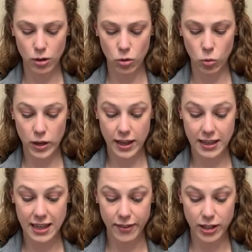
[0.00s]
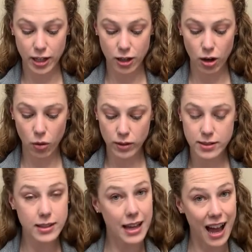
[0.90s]
we can give it a go and
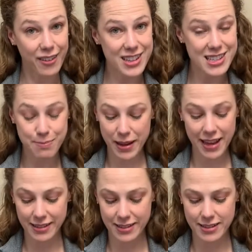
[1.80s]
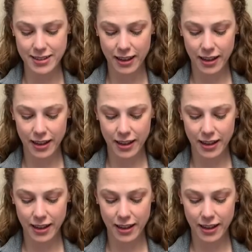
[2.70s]
see how it spins.